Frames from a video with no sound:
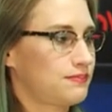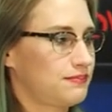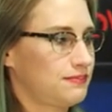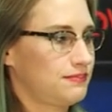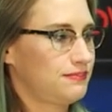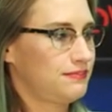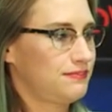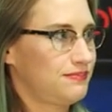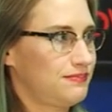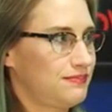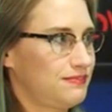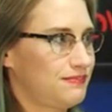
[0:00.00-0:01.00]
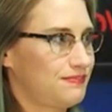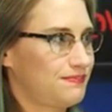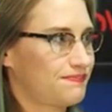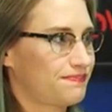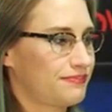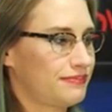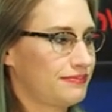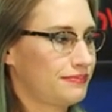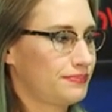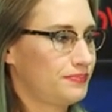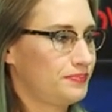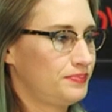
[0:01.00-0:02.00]

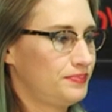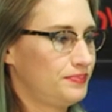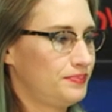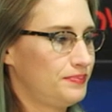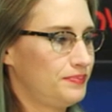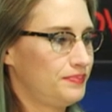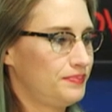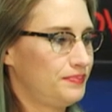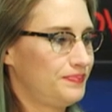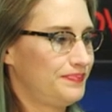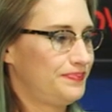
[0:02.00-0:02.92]
[no speech]